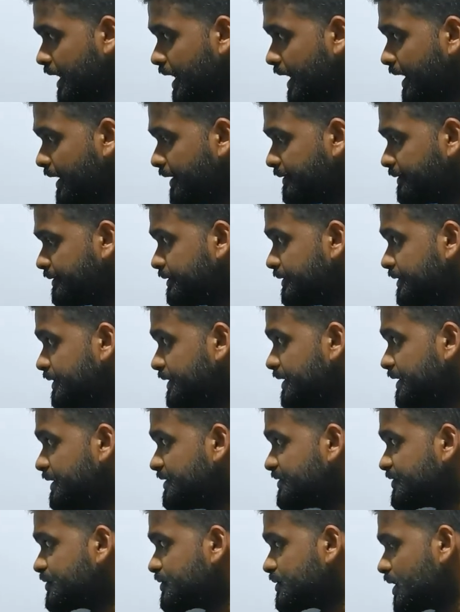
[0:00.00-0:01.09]
and
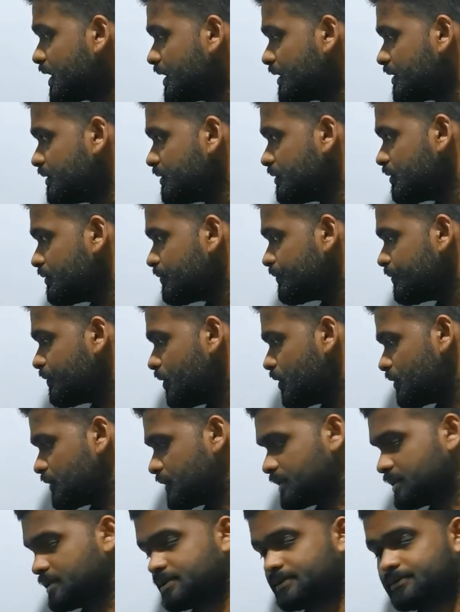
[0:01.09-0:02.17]
the stirring of
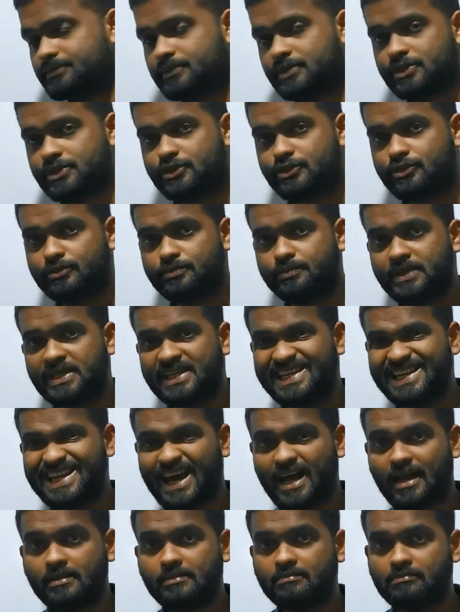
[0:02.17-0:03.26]
water should be
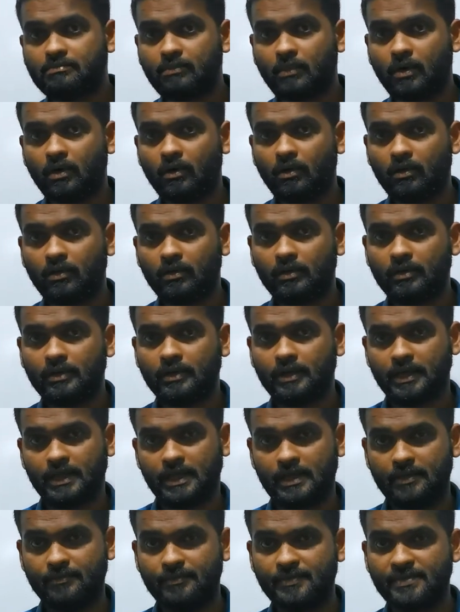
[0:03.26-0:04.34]
done more
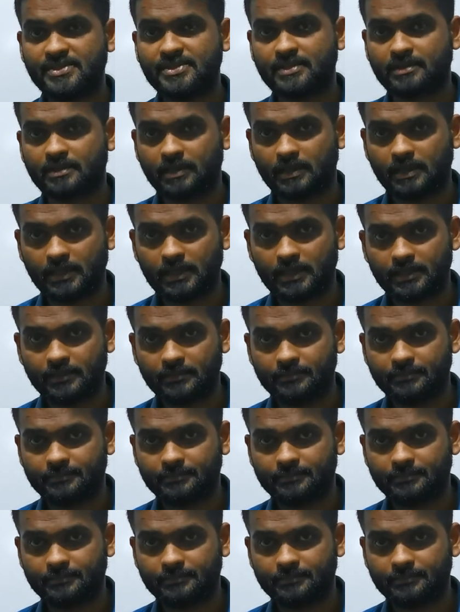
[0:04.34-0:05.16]
efficiently